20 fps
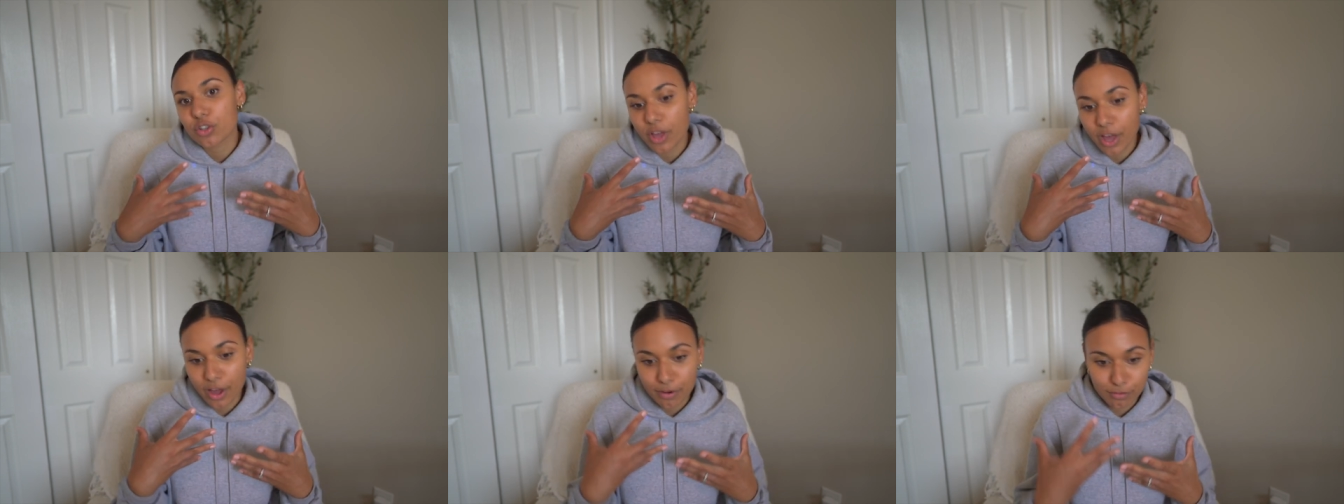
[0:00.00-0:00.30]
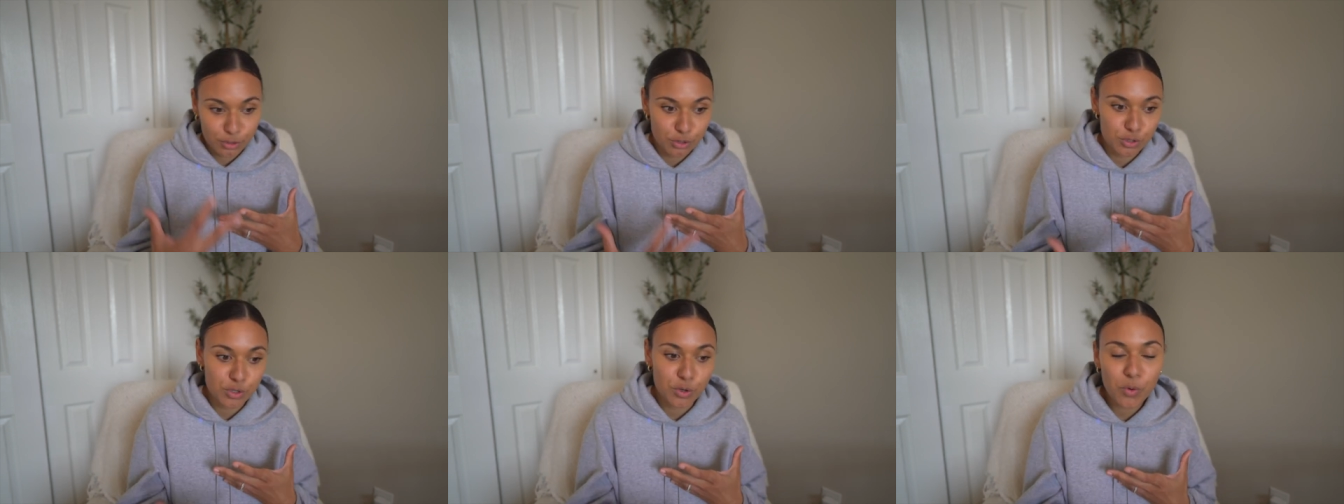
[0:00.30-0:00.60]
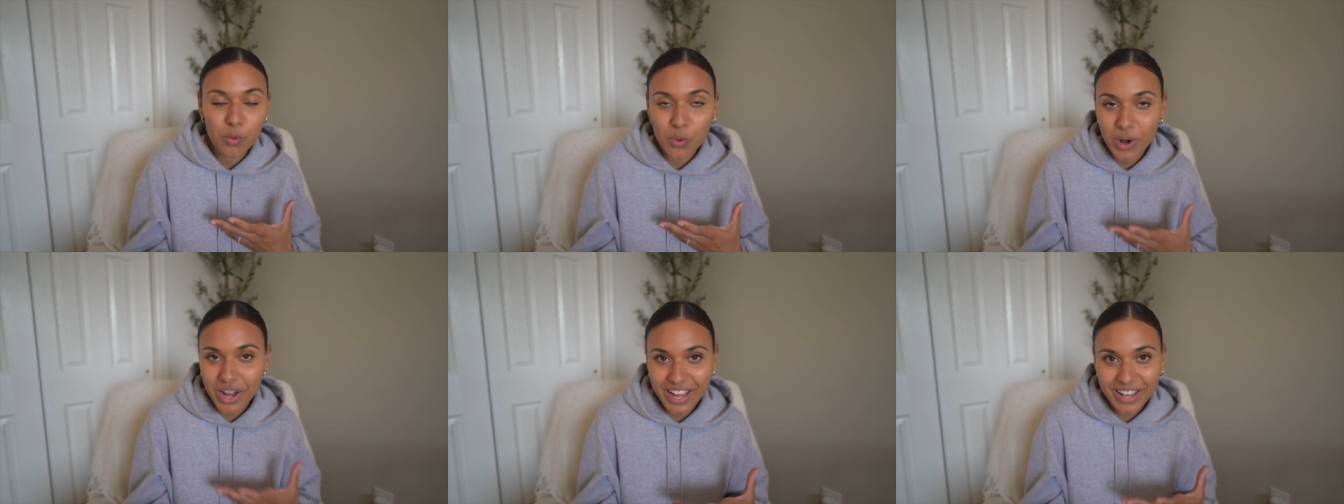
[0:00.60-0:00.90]
ever so
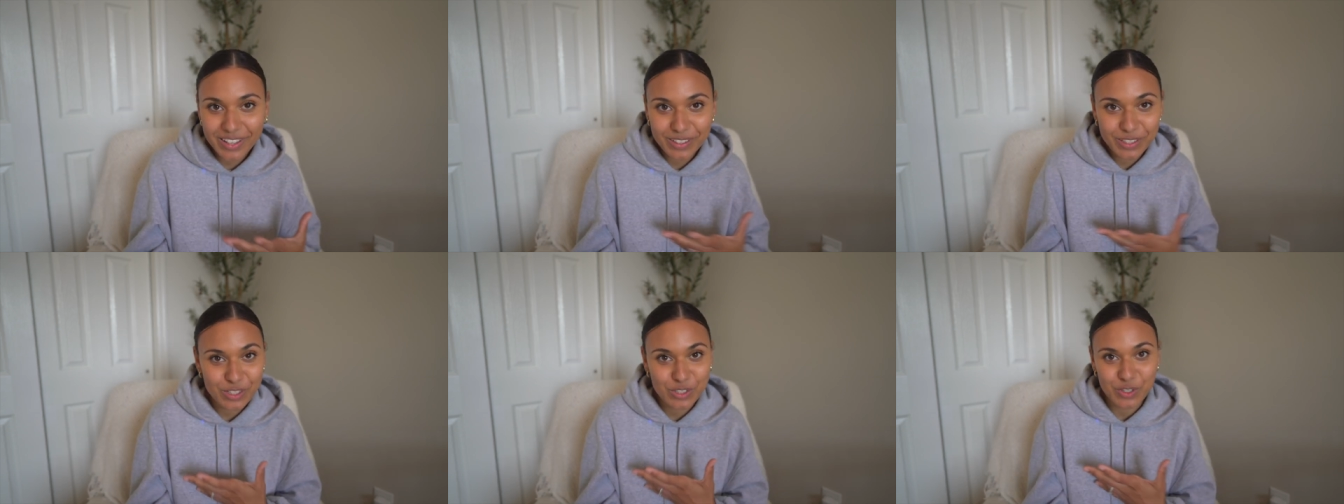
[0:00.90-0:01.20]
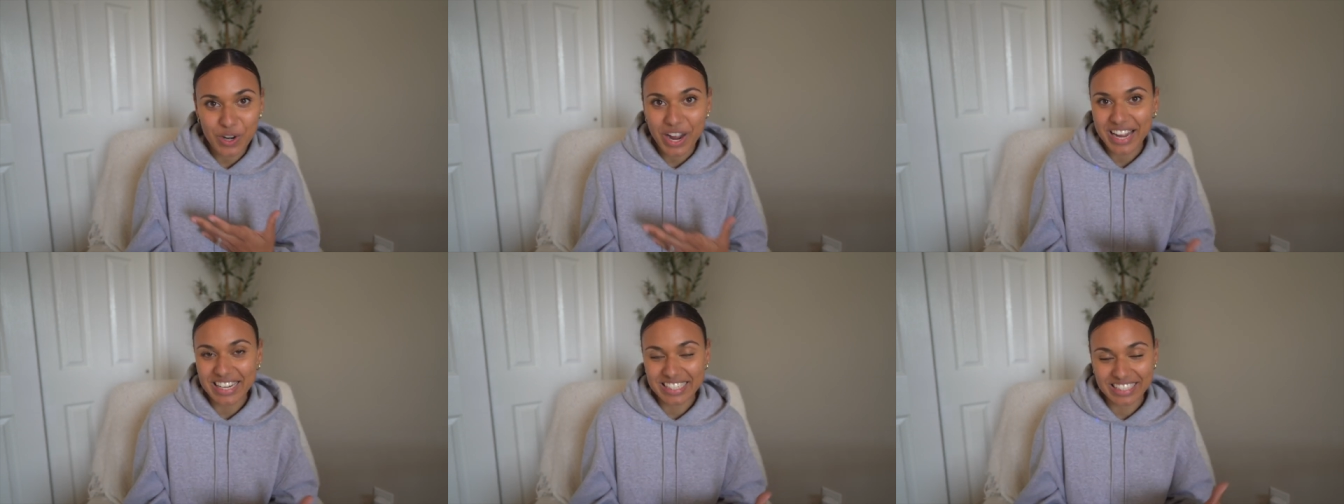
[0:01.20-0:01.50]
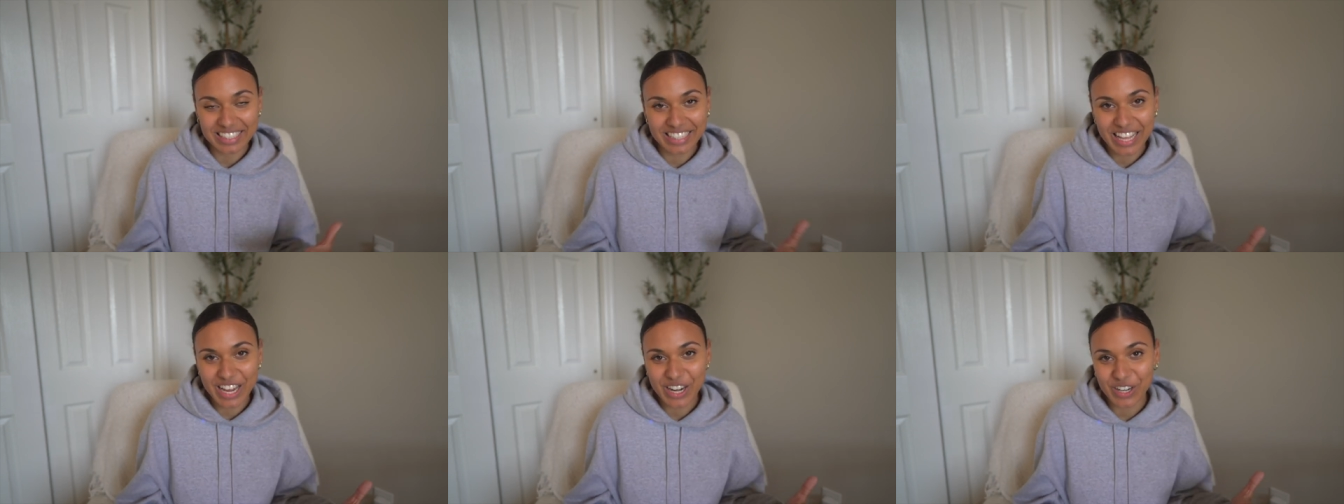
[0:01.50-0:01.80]
quietly trying
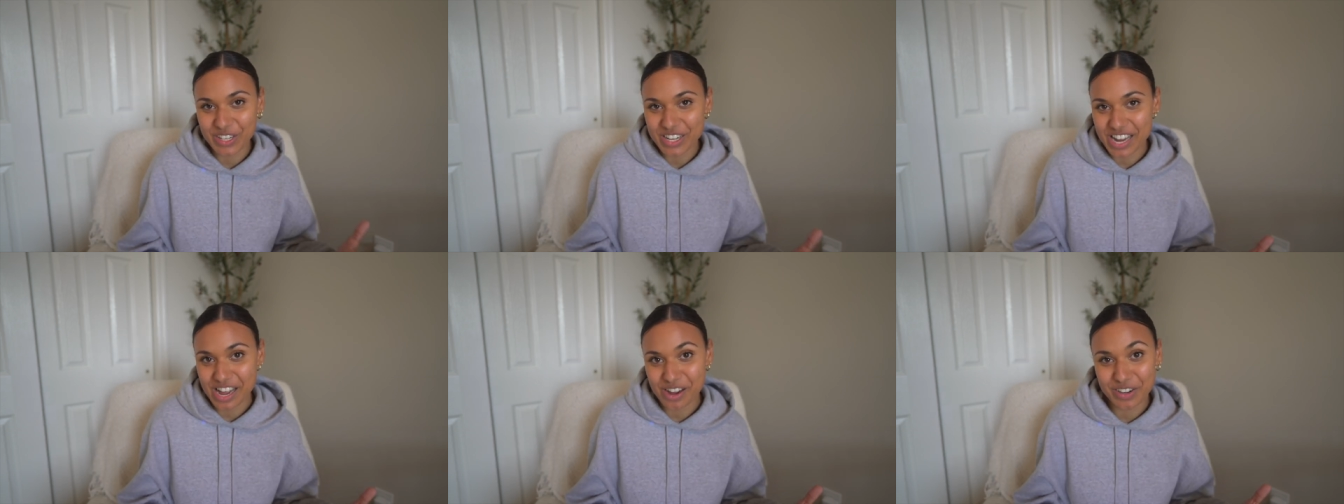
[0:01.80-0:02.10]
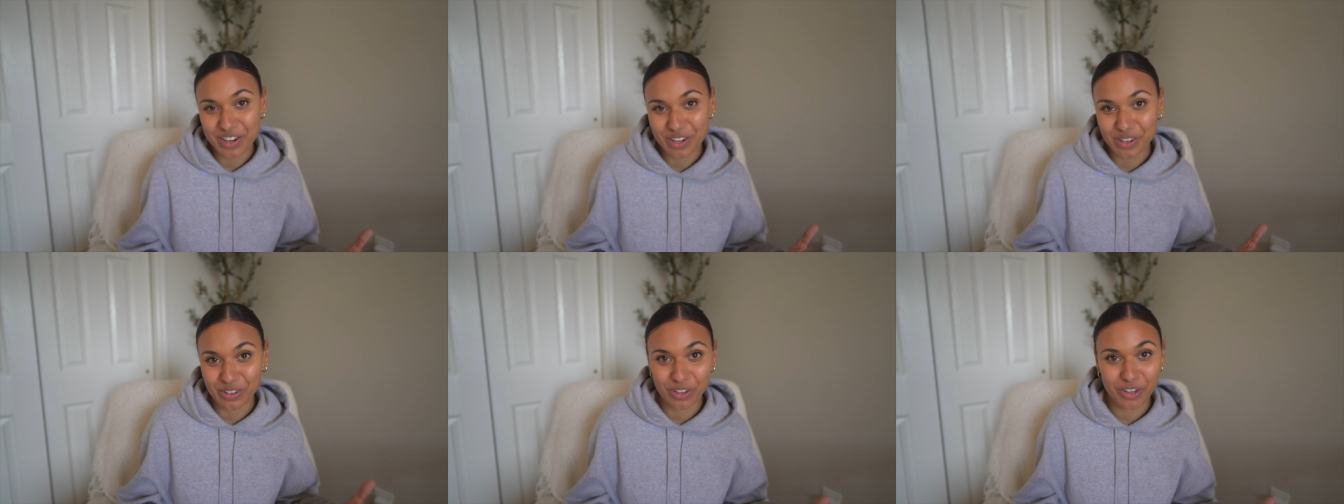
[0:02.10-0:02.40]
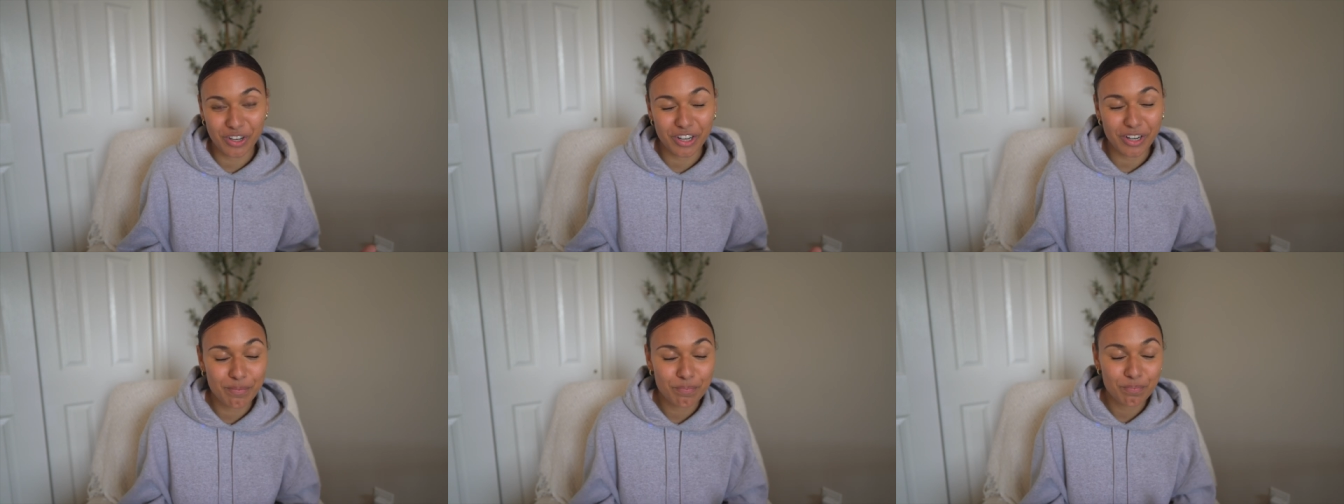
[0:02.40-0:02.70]
to lay her down in her
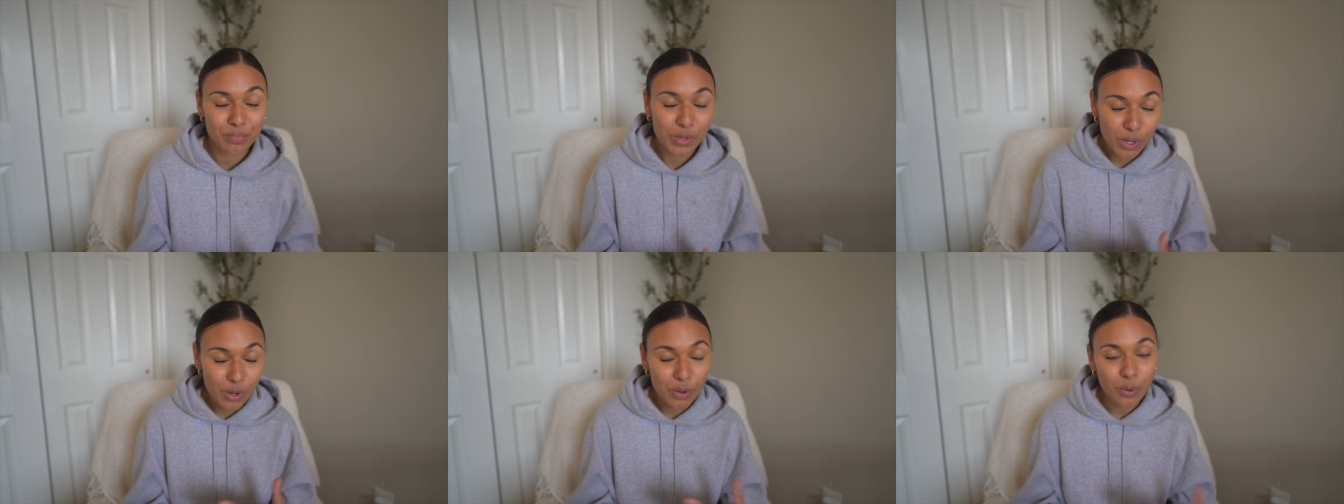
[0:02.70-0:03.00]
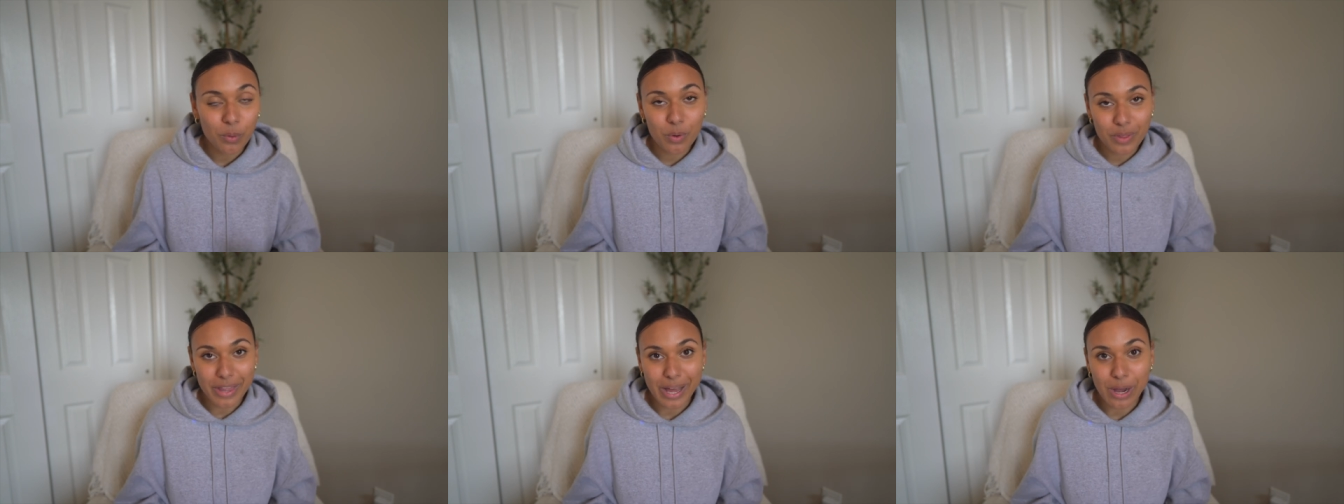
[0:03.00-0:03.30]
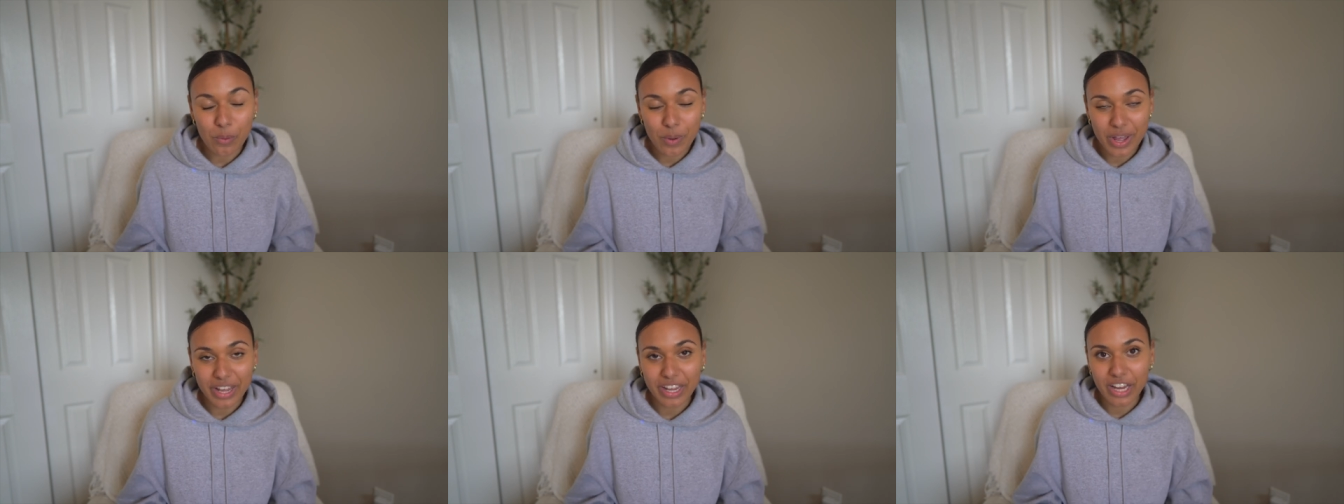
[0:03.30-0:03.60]
crib
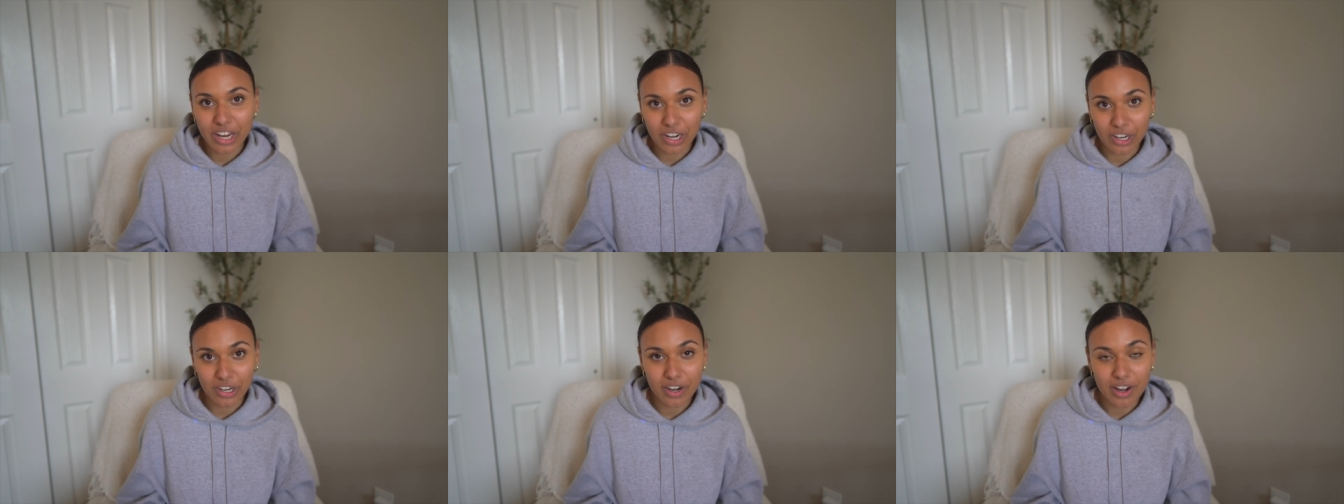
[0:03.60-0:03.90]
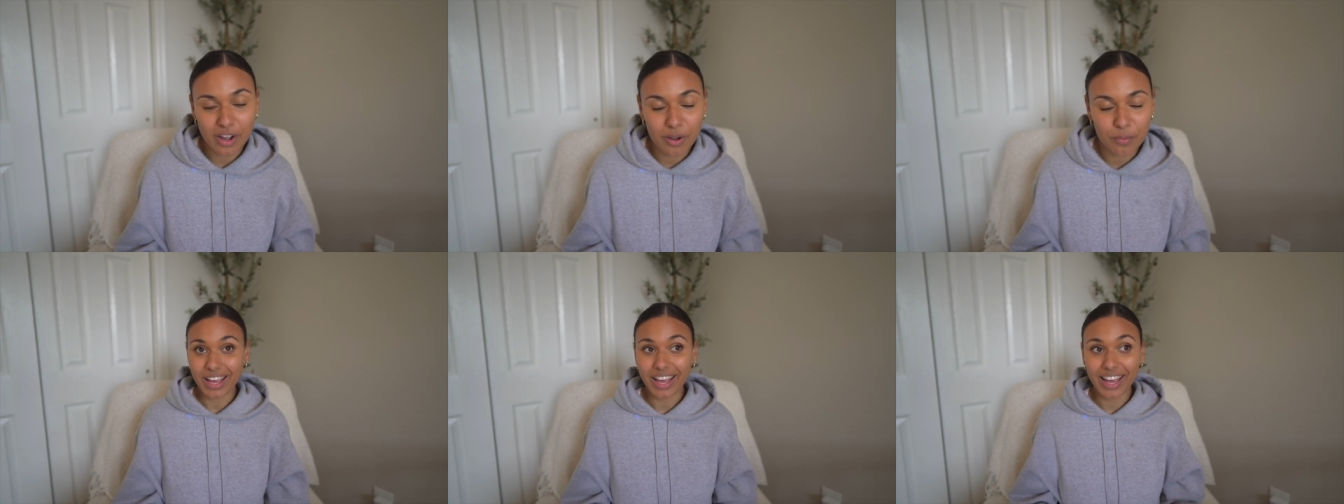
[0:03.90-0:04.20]
without waking her up.